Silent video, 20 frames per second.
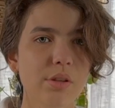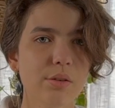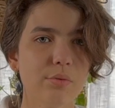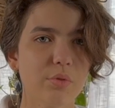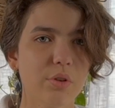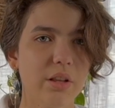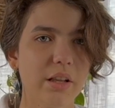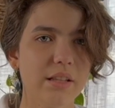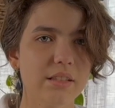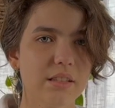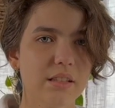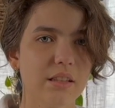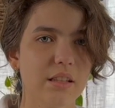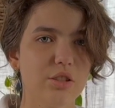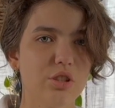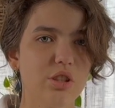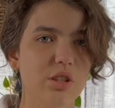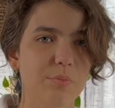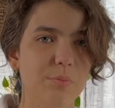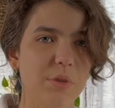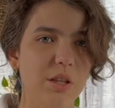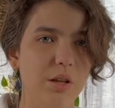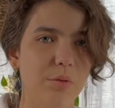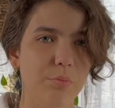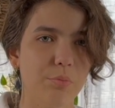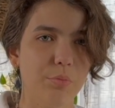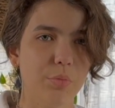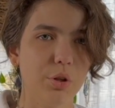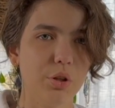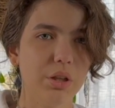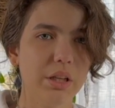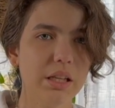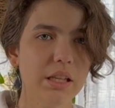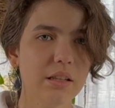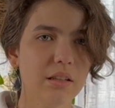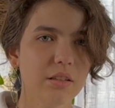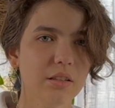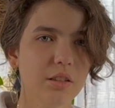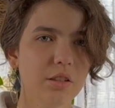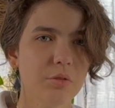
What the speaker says: realizing that she's being a bully,